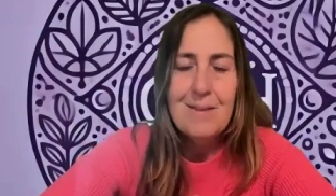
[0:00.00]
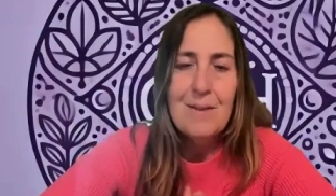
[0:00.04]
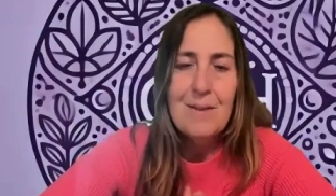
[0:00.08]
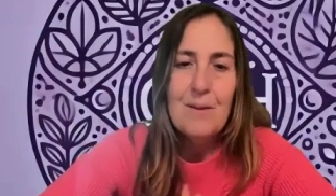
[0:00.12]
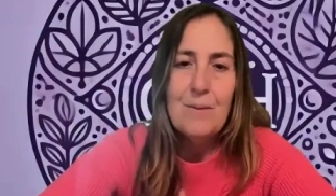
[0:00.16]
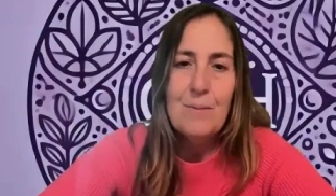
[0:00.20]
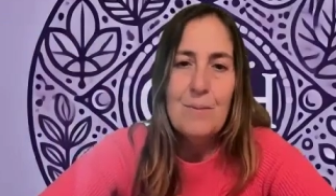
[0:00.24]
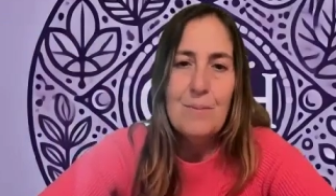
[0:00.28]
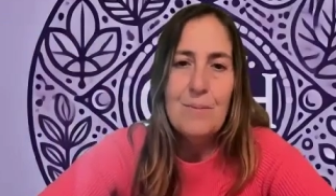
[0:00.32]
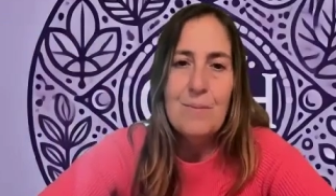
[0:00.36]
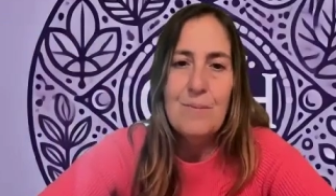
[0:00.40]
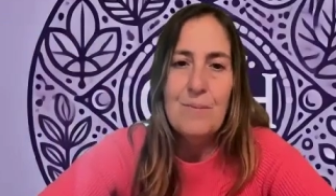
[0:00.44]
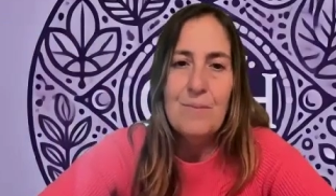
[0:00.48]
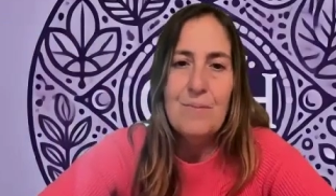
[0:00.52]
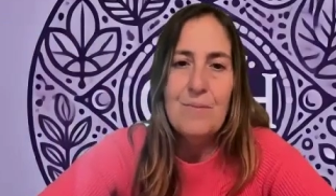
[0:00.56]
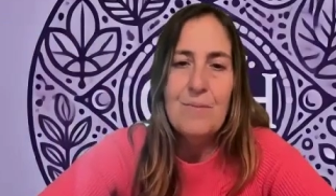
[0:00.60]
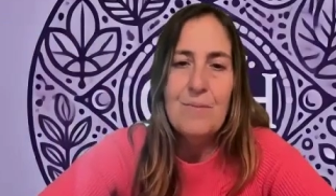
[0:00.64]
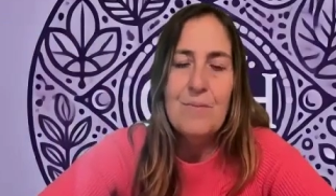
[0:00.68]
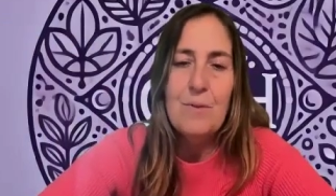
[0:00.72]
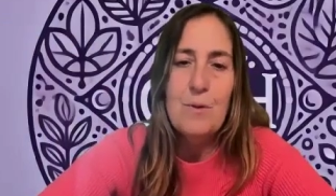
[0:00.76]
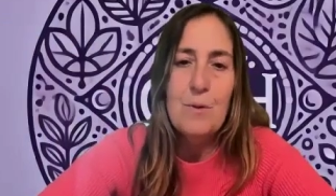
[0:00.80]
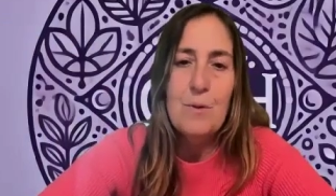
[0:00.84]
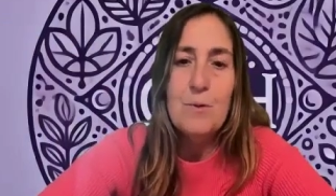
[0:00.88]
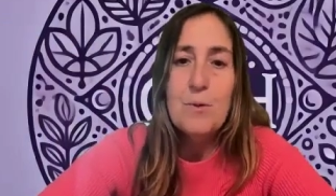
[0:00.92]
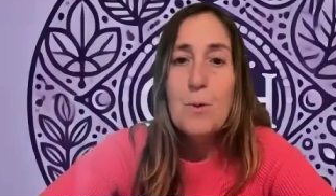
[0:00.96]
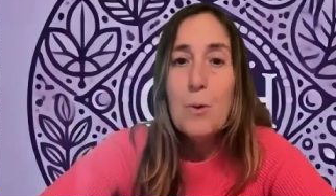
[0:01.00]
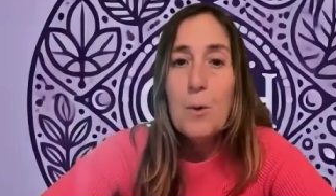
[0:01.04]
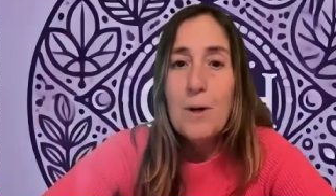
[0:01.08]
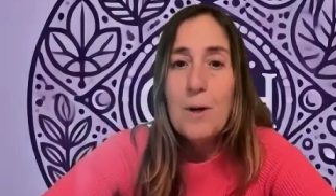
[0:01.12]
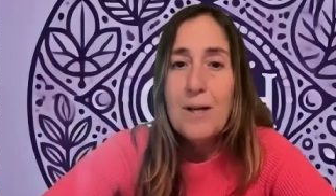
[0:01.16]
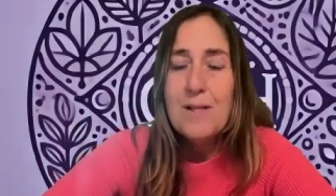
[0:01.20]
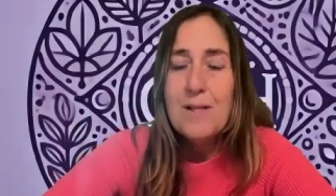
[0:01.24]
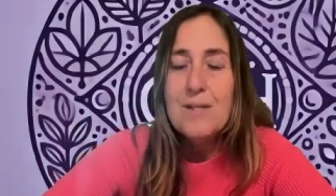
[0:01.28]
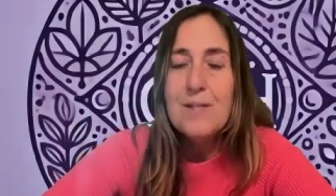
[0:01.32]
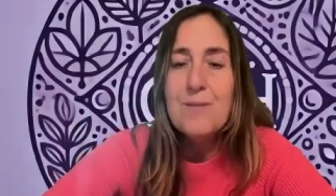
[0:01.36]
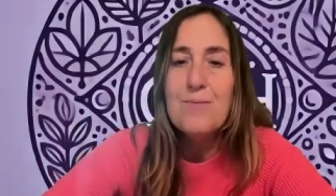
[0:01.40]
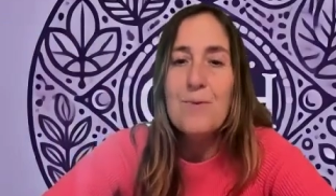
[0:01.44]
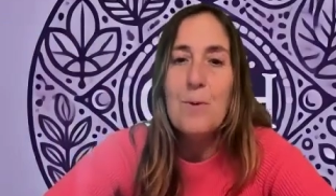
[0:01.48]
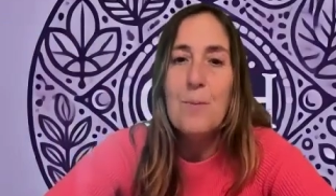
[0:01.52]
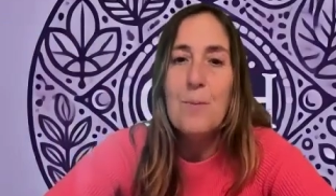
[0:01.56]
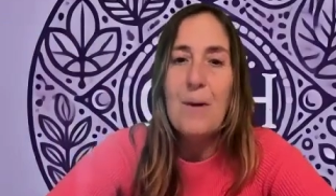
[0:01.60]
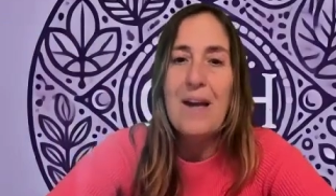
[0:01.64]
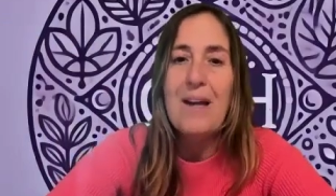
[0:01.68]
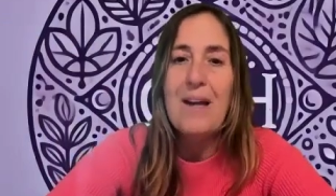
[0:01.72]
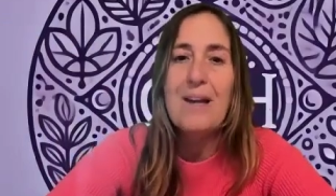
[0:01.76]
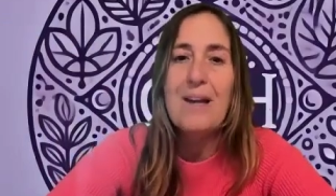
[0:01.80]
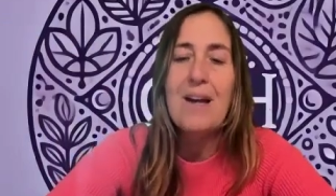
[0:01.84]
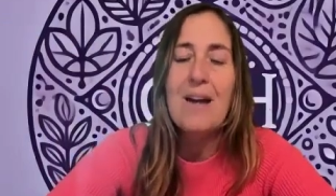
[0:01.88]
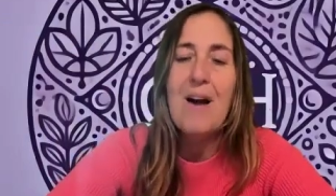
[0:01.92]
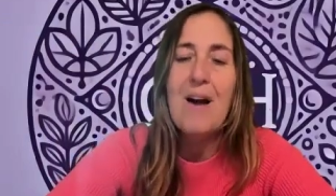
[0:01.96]
They're notorious for
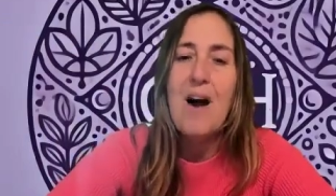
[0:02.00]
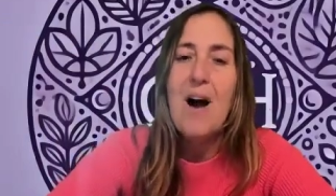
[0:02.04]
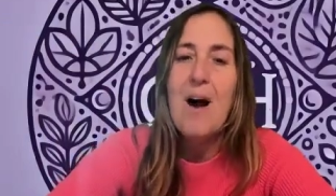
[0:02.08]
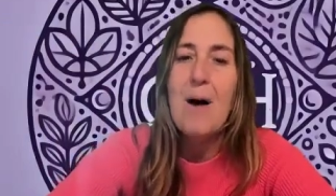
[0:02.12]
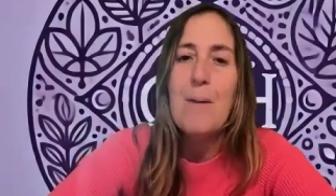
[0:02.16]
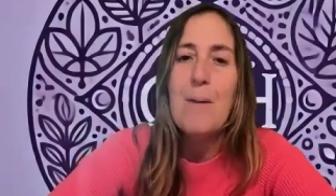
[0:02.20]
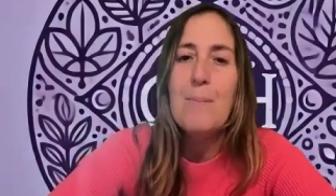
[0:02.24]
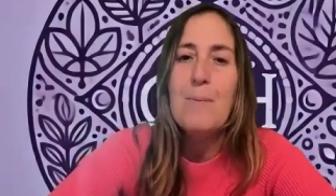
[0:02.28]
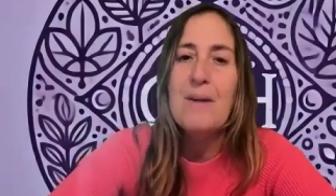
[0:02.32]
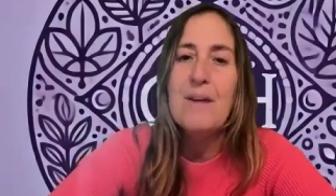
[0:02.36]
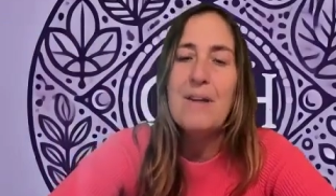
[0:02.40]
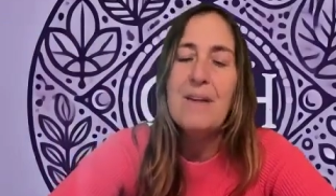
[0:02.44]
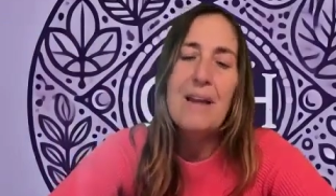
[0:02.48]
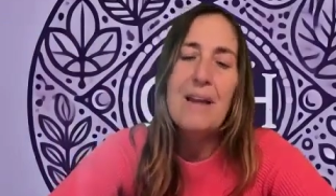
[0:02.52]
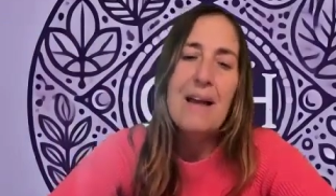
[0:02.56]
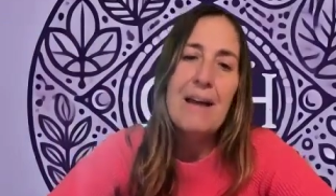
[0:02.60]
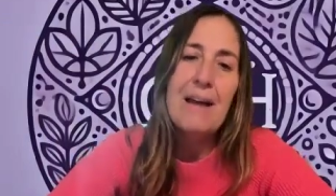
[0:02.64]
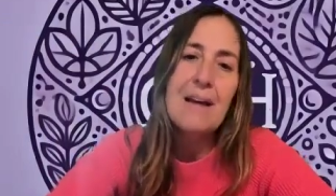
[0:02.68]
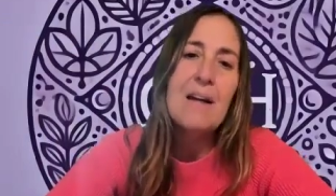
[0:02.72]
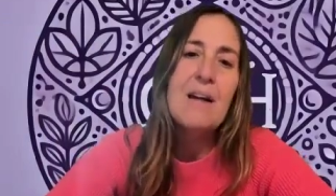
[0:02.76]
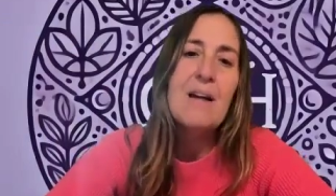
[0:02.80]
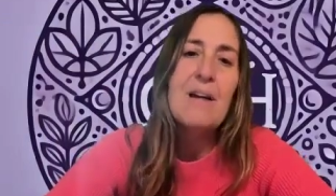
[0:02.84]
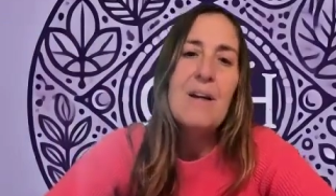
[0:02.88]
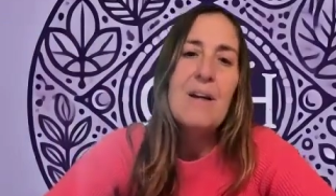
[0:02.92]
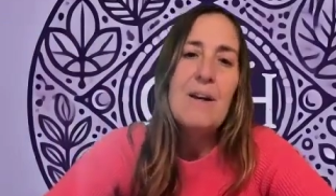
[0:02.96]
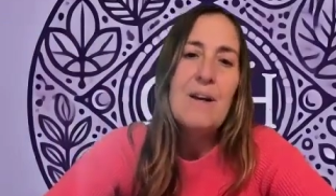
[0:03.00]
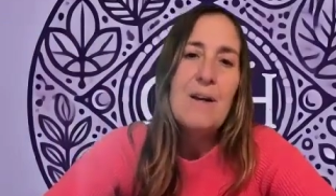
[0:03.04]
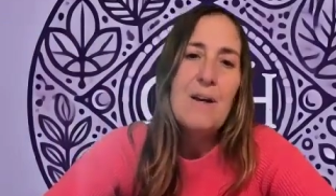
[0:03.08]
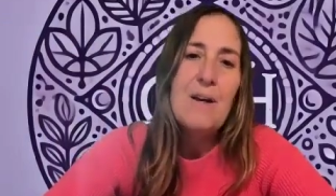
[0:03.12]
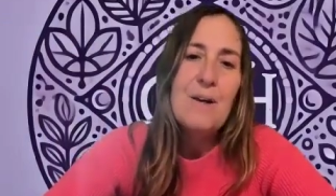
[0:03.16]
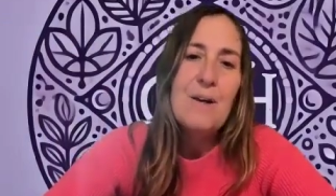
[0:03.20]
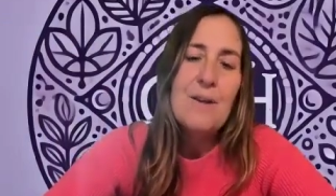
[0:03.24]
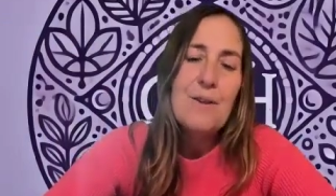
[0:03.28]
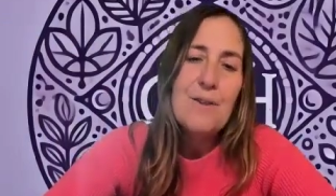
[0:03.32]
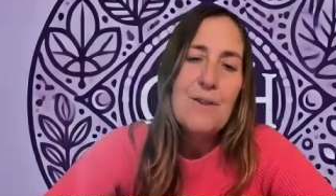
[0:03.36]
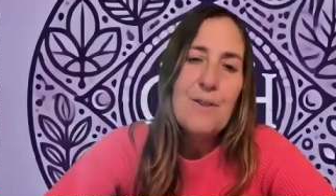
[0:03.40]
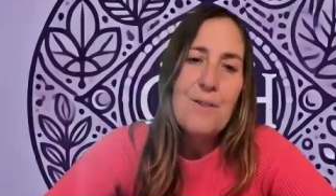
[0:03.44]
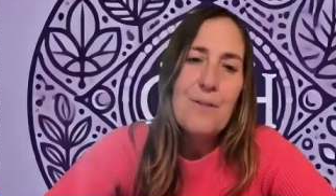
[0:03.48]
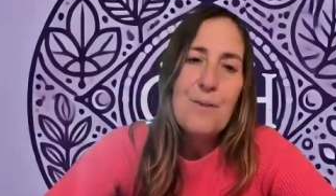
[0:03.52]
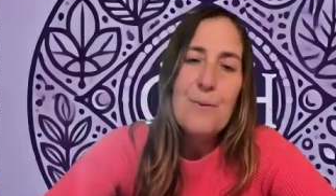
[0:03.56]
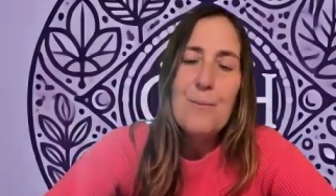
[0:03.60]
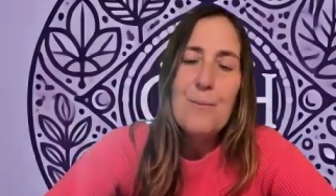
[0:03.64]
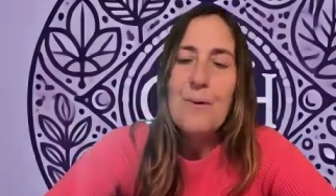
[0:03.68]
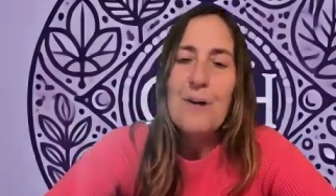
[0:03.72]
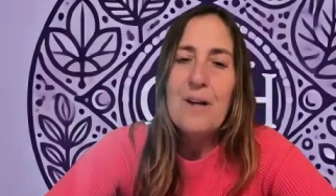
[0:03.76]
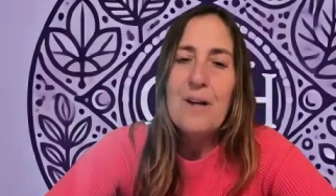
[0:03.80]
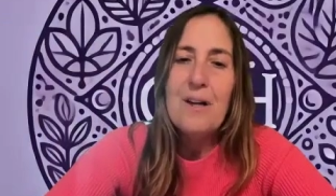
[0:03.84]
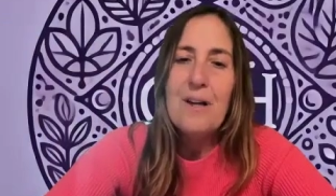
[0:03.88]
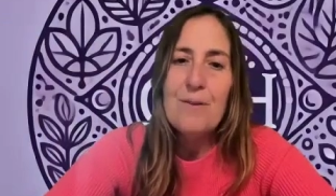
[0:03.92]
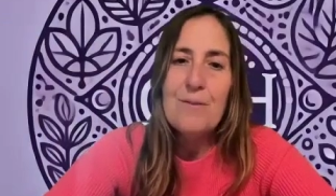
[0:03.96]
waking up at like
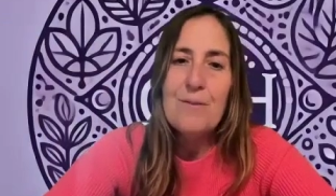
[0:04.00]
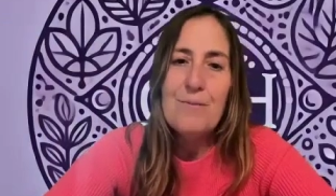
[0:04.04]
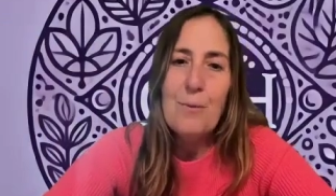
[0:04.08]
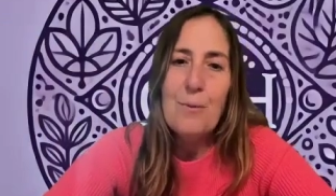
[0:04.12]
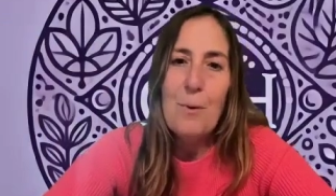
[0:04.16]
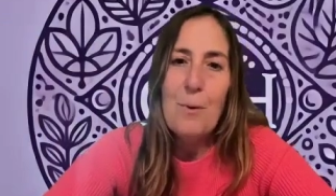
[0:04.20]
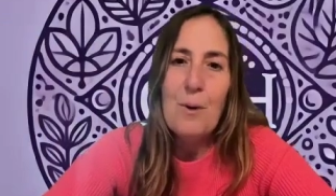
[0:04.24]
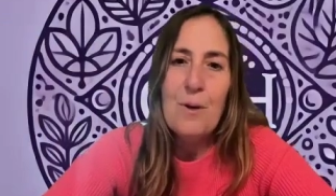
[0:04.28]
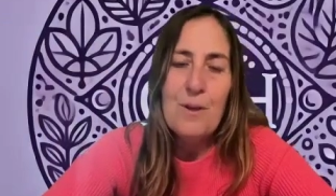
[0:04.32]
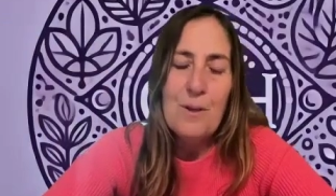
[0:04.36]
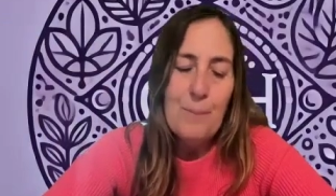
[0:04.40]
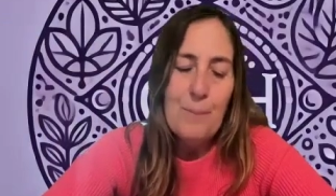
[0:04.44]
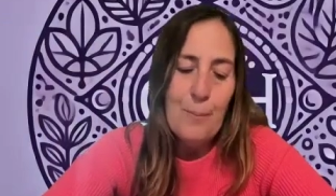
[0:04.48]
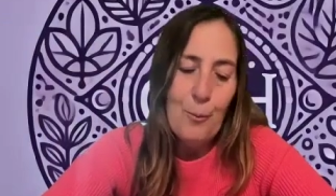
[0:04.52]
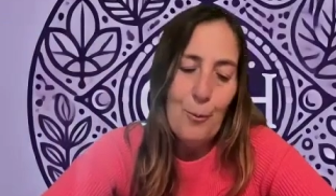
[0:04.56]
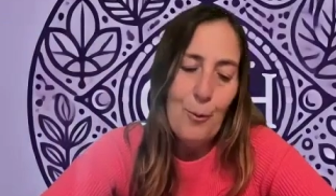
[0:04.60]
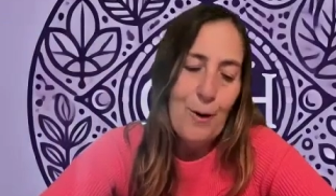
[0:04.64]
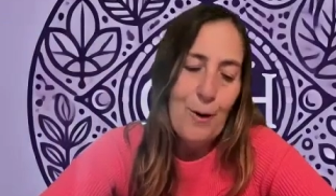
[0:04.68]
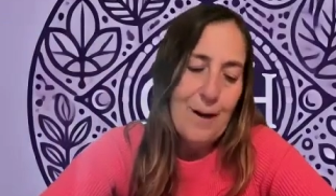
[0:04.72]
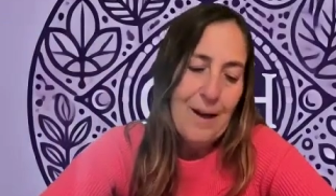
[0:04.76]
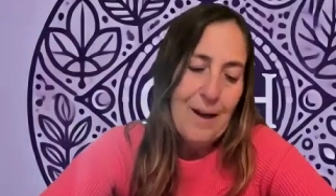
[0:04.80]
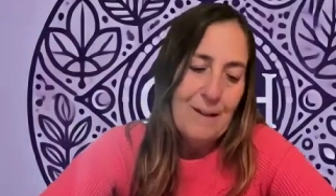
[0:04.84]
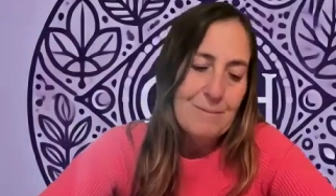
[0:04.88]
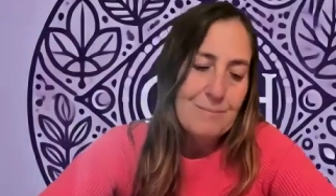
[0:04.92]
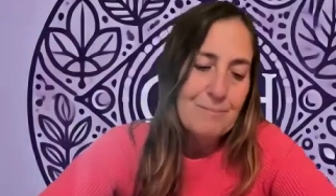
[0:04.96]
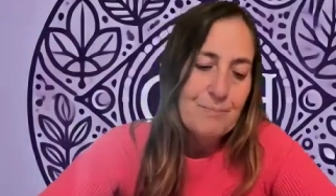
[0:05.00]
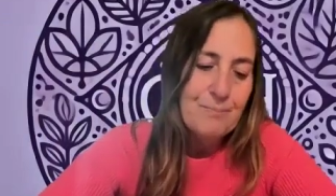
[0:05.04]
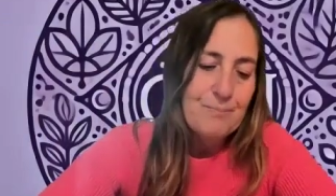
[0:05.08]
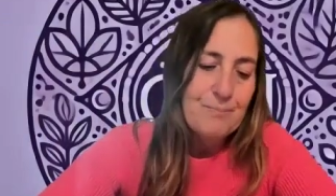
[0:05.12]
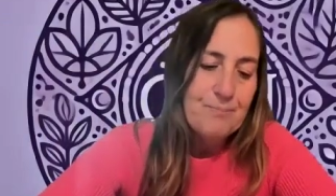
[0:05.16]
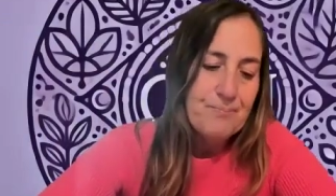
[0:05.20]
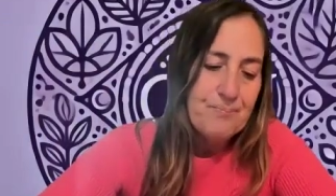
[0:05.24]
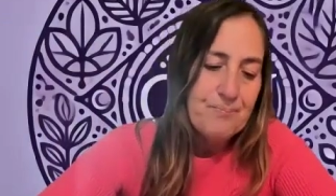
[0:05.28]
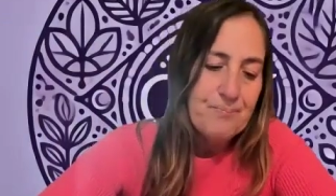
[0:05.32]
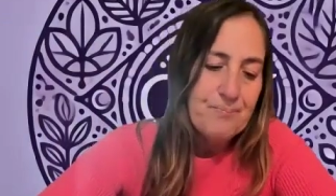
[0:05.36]
3 or 4 in the morning.